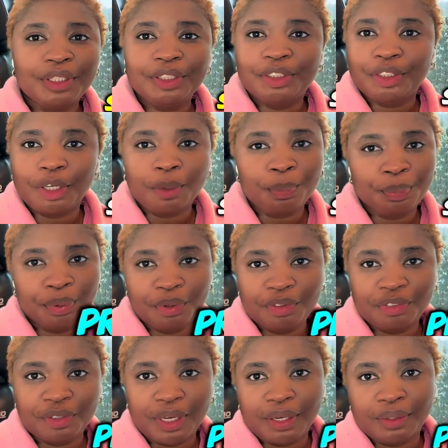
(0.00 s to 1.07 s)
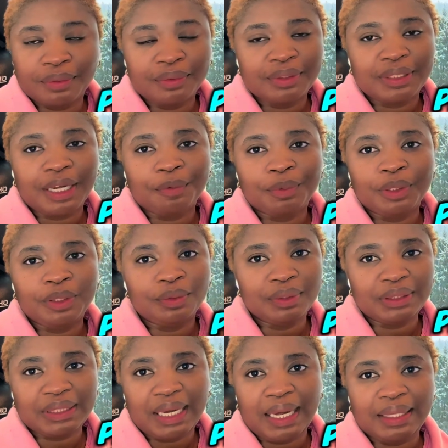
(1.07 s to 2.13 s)
the job profile that we
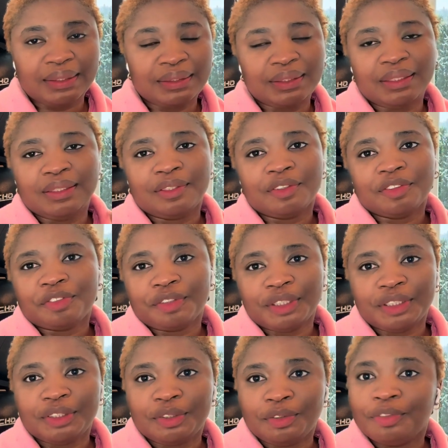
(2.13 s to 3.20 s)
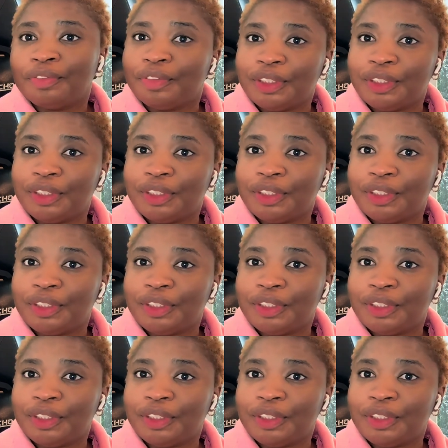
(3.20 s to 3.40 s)
looked at in our first two